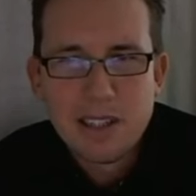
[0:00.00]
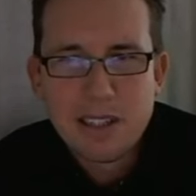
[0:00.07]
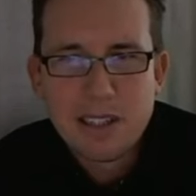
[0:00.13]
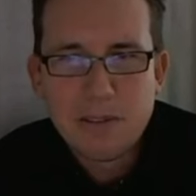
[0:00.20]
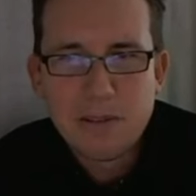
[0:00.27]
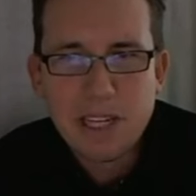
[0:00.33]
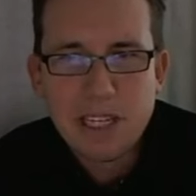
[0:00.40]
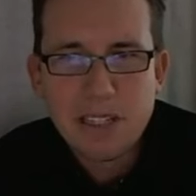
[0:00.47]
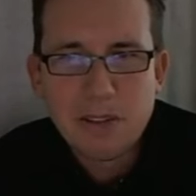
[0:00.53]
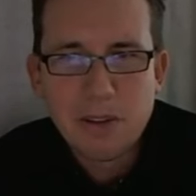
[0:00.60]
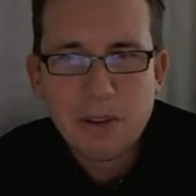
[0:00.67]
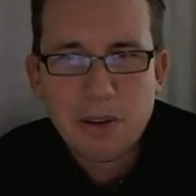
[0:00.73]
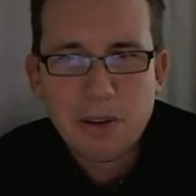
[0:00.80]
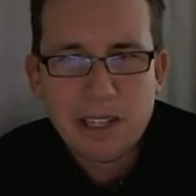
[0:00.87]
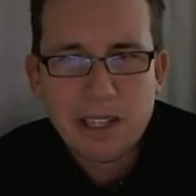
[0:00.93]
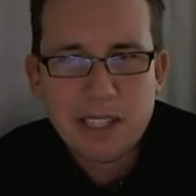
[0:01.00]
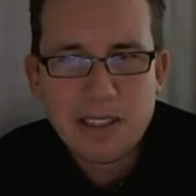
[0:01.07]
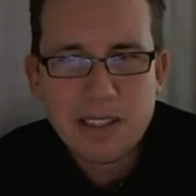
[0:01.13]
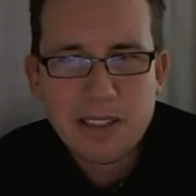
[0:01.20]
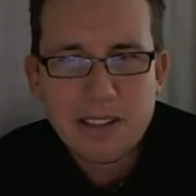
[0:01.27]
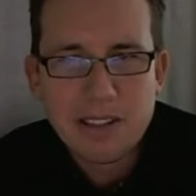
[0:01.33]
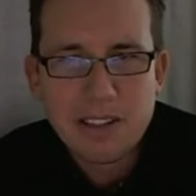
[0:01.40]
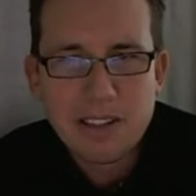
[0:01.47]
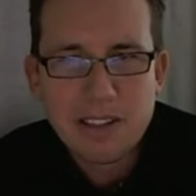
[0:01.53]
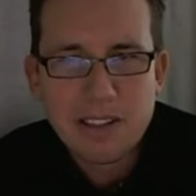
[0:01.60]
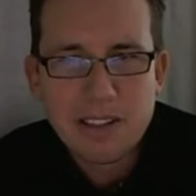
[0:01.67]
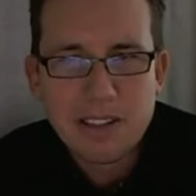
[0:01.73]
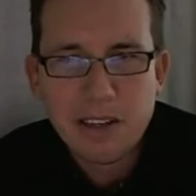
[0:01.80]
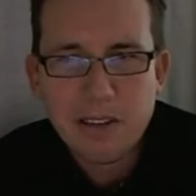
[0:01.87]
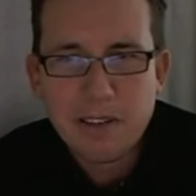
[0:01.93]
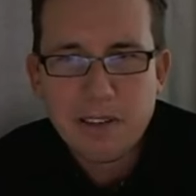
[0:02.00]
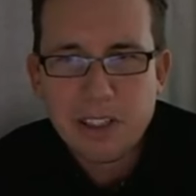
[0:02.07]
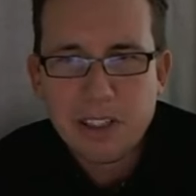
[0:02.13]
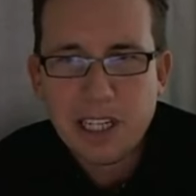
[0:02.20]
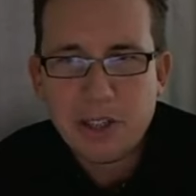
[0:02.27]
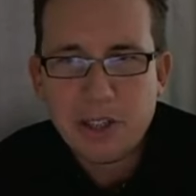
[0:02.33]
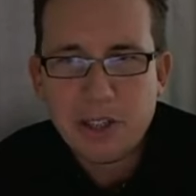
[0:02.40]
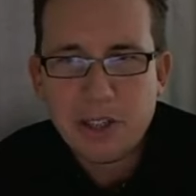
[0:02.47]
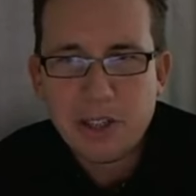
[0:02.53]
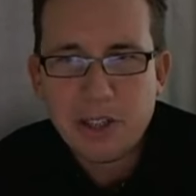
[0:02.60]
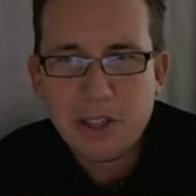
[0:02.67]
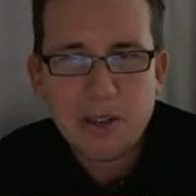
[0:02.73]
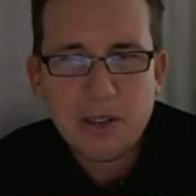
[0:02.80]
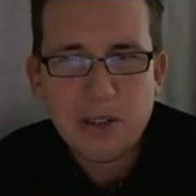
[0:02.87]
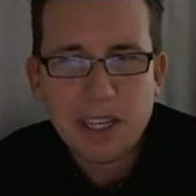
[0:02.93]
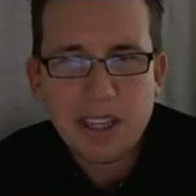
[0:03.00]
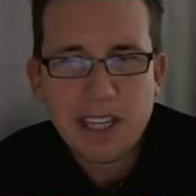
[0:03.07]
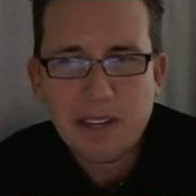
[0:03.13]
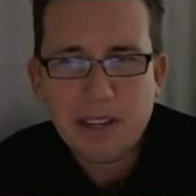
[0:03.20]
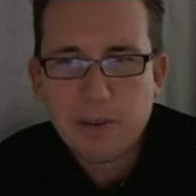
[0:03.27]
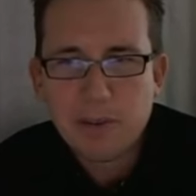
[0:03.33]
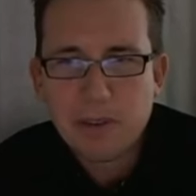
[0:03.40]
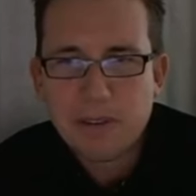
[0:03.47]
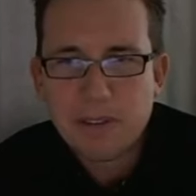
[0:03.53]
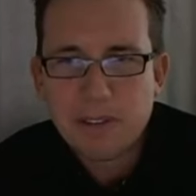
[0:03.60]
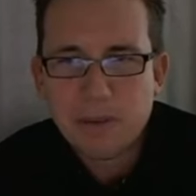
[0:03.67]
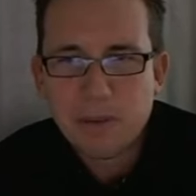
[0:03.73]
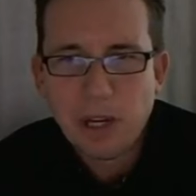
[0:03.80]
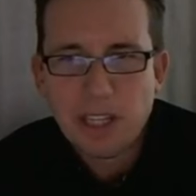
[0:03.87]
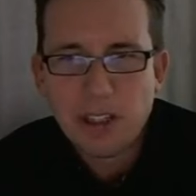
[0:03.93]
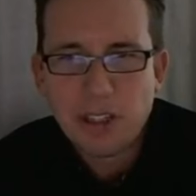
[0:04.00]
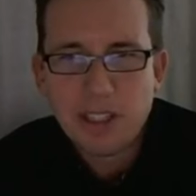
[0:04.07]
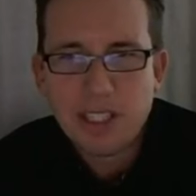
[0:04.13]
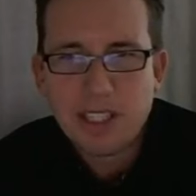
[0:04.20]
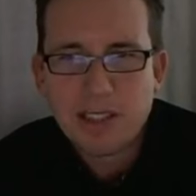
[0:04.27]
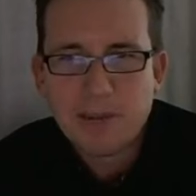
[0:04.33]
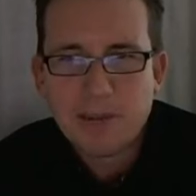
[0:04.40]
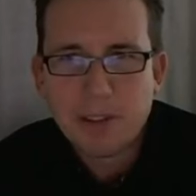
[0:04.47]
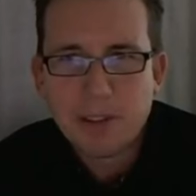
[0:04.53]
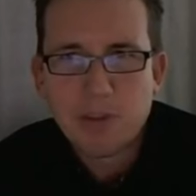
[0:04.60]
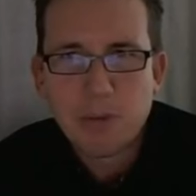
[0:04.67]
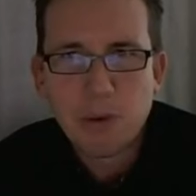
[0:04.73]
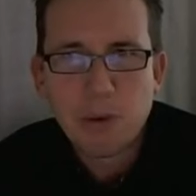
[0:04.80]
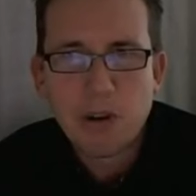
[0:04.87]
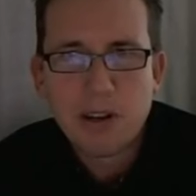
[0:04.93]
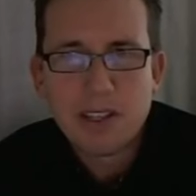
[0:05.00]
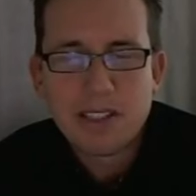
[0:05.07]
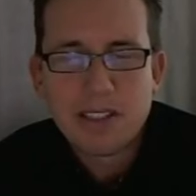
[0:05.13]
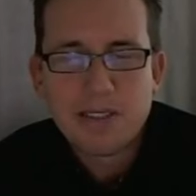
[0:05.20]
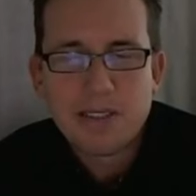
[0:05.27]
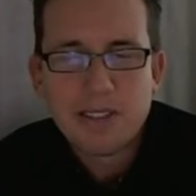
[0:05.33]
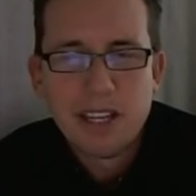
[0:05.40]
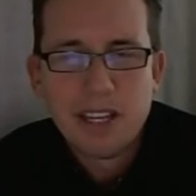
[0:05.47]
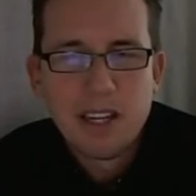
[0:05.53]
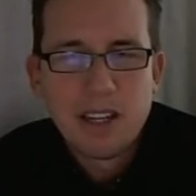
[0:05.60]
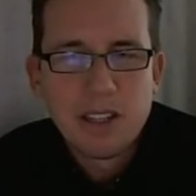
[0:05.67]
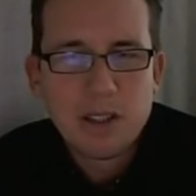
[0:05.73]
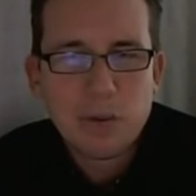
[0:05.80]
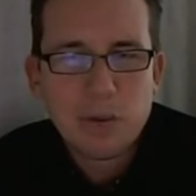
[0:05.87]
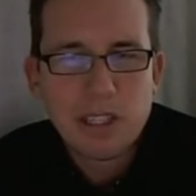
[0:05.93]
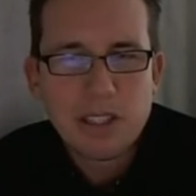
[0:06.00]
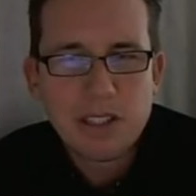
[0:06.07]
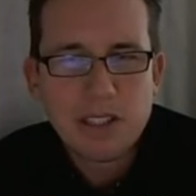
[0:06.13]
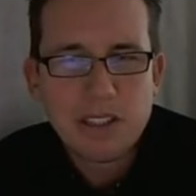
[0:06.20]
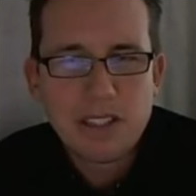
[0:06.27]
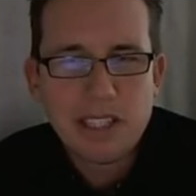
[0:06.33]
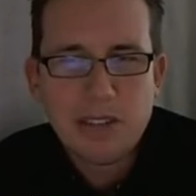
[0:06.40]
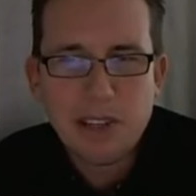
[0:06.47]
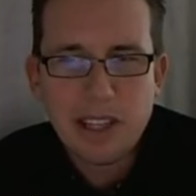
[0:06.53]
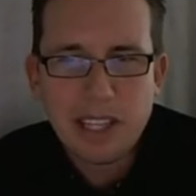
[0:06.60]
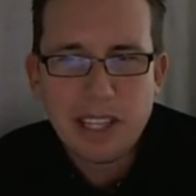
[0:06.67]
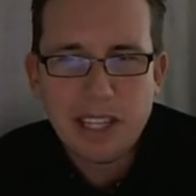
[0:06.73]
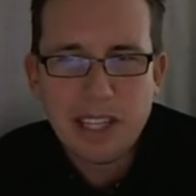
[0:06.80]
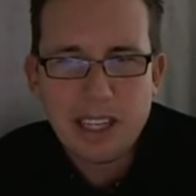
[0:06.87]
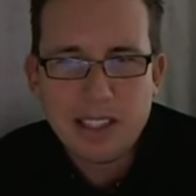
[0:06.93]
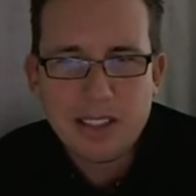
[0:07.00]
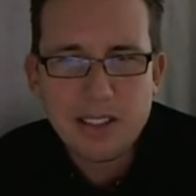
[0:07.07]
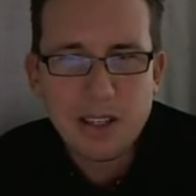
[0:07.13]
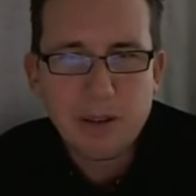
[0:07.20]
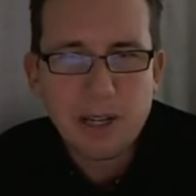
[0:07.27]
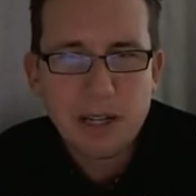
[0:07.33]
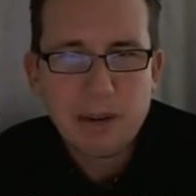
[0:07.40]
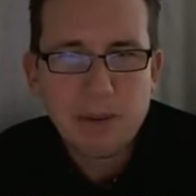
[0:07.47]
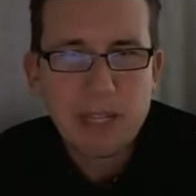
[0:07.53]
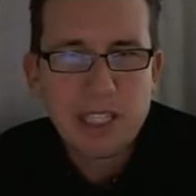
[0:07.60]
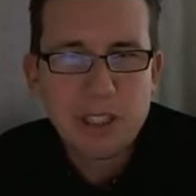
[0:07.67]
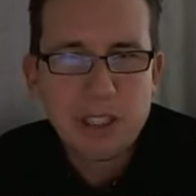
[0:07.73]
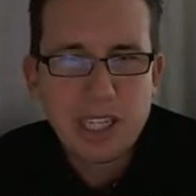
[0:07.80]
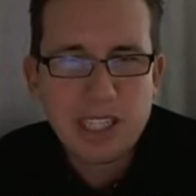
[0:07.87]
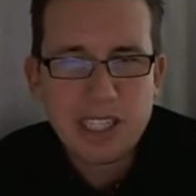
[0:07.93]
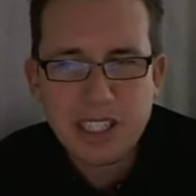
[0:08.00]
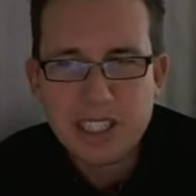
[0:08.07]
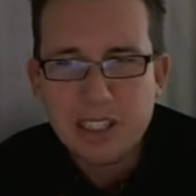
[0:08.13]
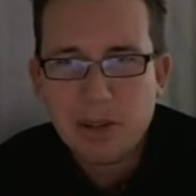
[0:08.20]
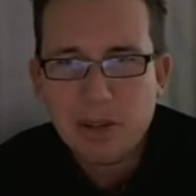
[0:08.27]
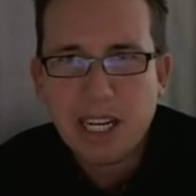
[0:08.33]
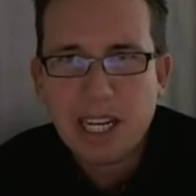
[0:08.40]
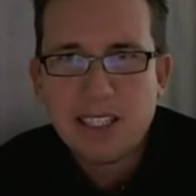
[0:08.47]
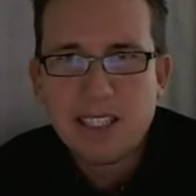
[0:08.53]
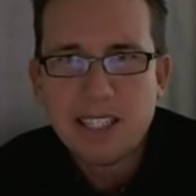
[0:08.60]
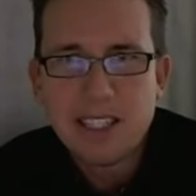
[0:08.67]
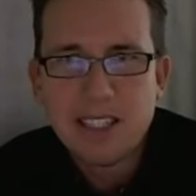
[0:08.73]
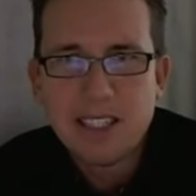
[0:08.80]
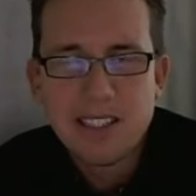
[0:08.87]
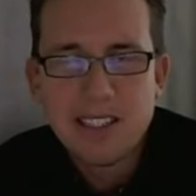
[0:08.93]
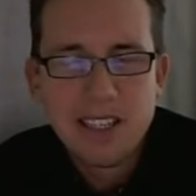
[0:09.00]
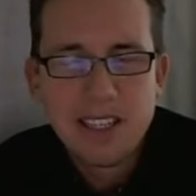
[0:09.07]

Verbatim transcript: the vainglorious, selfish nature of the show, and I thank everyone for watching and your support and questions and everything. And so I'm glad you guys got to know Alexia.